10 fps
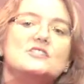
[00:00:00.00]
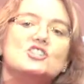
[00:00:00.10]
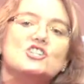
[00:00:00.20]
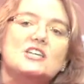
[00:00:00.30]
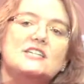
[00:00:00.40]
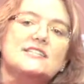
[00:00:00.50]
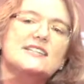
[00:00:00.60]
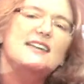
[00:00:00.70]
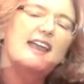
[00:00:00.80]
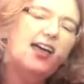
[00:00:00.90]
she
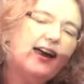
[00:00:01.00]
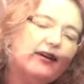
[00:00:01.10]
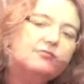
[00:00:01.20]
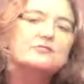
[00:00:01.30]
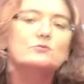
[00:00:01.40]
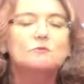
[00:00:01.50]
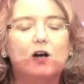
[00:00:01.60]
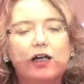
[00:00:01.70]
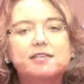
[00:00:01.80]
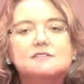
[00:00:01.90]
didn't have the
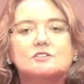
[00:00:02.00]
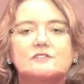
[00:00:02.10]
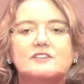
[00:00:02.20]
right sort